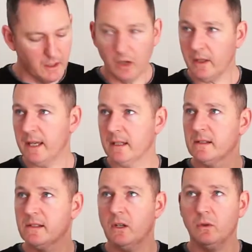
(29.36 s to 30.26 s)
Okay,
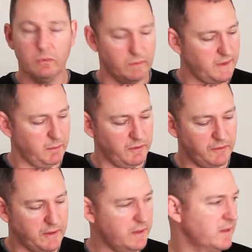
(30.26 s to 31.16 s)
so some of the
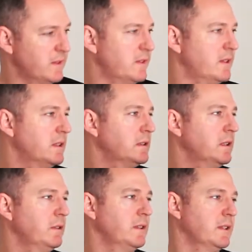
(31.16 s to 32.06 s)
features
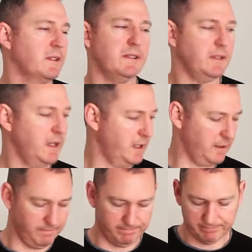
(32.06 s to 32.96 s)
of this.
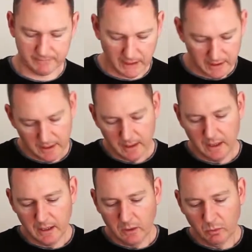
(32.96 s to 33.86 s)

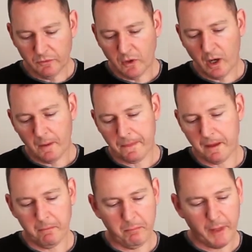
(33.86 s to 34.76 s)
We've got
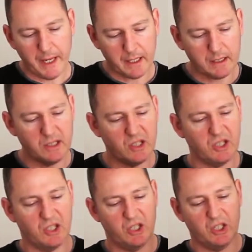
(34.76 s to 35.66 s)
black
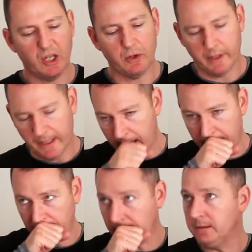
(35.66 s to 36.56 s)
cherry,
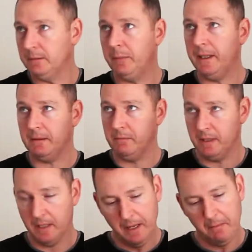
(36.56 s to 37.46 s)
pardon
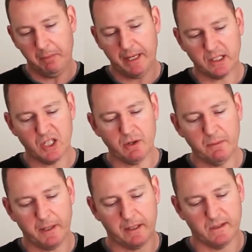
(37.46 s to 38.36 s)
me, black cherry
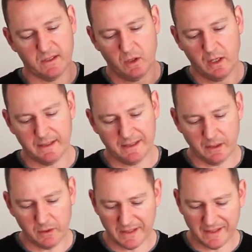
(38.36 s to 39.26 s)
back and sides. You
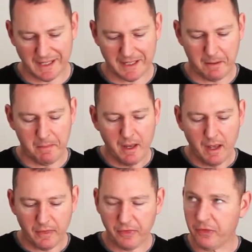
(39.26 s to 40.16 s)
know, it's a
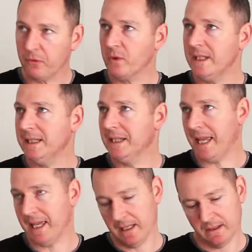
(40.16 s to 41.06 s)

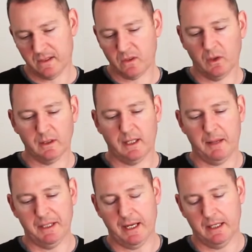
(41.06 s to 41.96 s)
3-layer solid
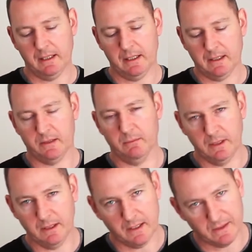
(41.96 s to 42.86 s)
laminate. Now, to
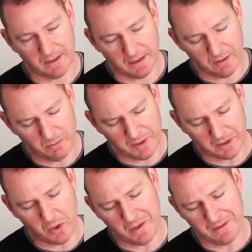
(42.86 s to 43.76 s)
me, that's a little
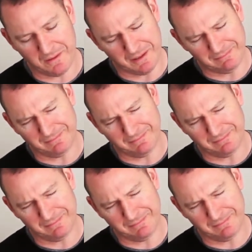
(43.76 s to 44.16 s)
bit kind of like,